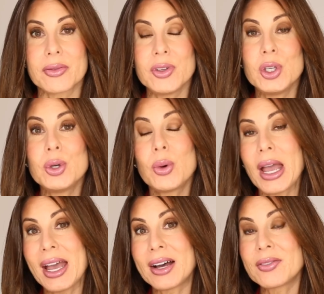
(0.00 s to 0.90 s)
if you
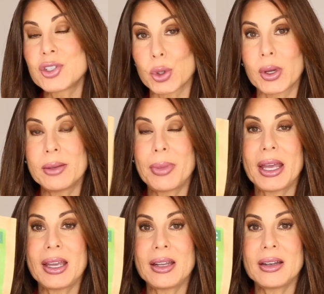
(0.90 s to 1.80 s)
have joint
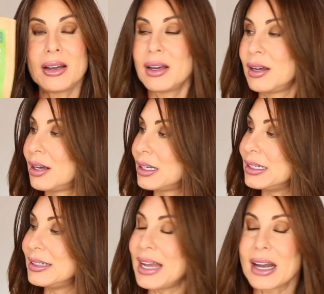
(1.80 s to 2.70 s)
pain,
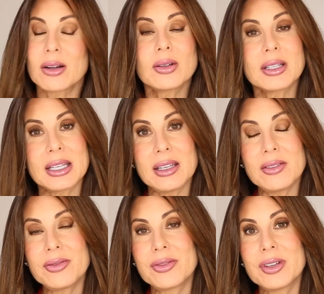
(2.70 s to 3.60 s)
nettle
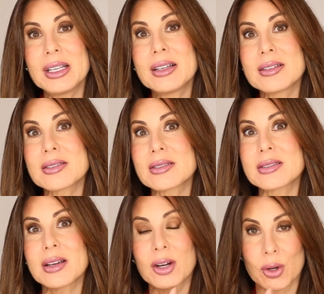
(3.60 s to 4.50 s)
leaf
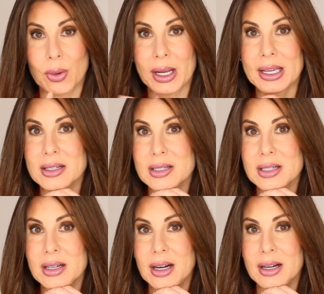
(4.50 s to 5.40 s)
is a
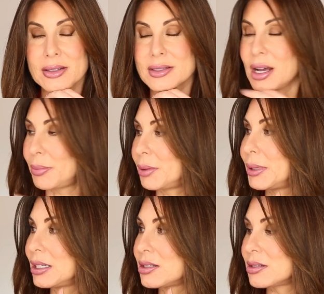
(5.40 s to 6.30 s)
great
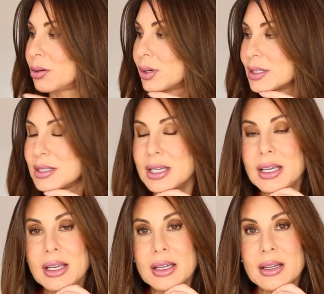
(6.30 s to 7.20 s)
supplement or a
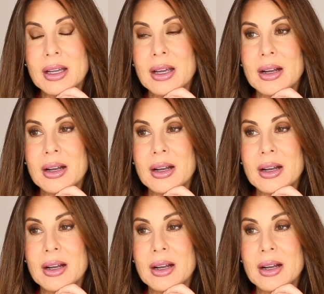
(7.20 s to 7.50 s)
tea.